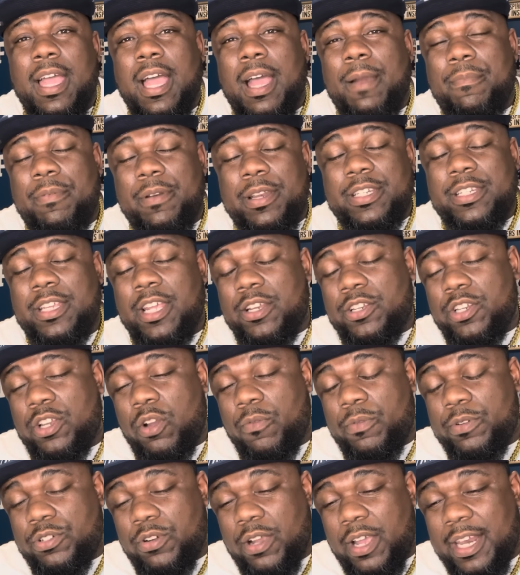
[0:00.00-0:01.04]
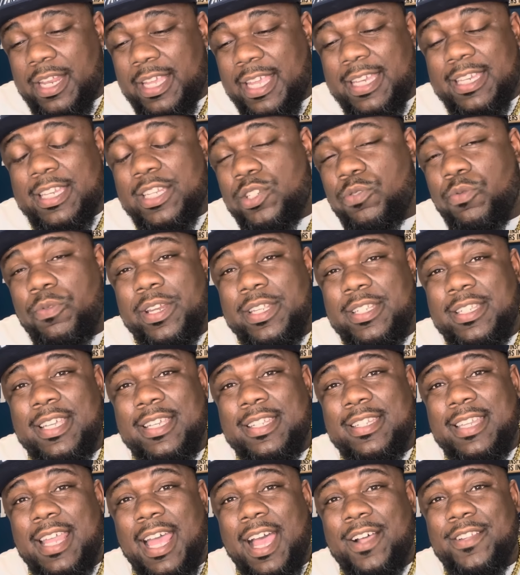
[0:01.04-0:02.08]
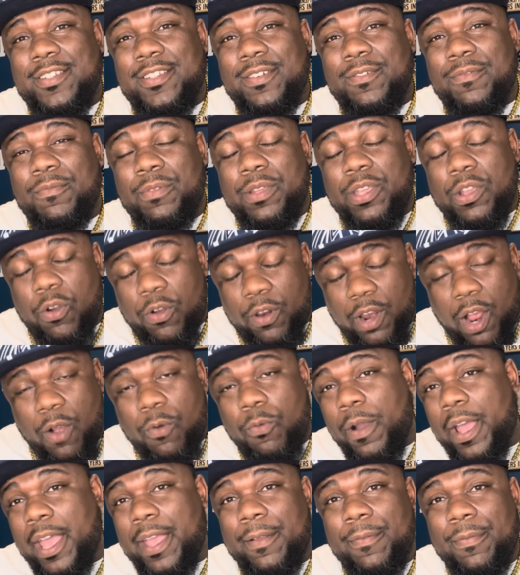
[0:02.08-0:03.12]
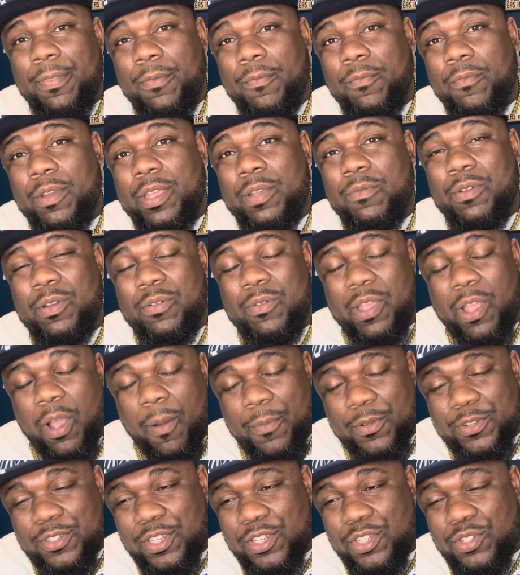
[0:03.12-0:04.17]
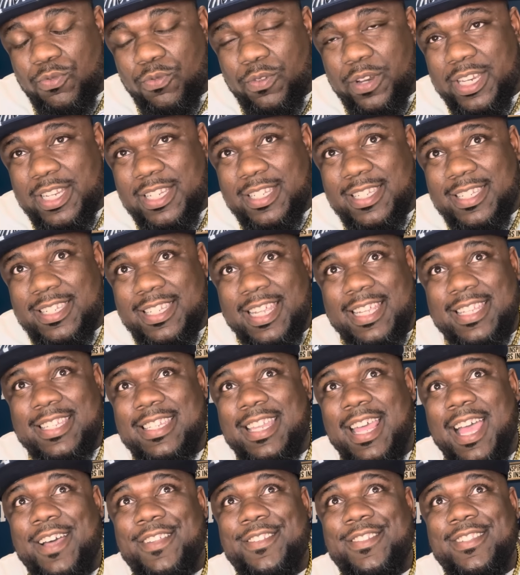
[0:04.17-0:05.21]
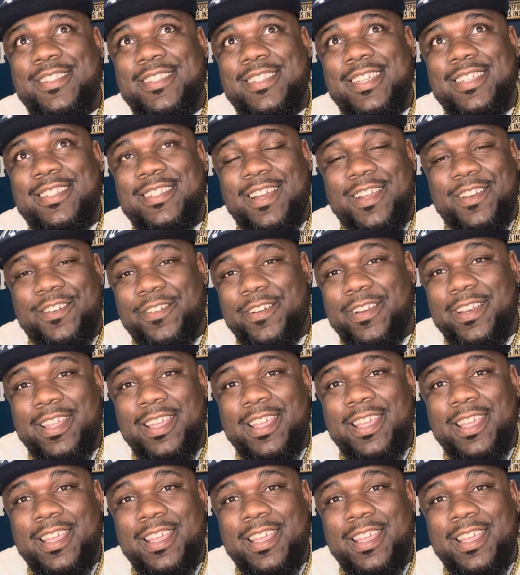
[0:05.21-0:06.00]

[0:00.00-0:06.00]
Appreciate y'all. We're trying to get to 26,000. We're on our way. We almost to 26,600.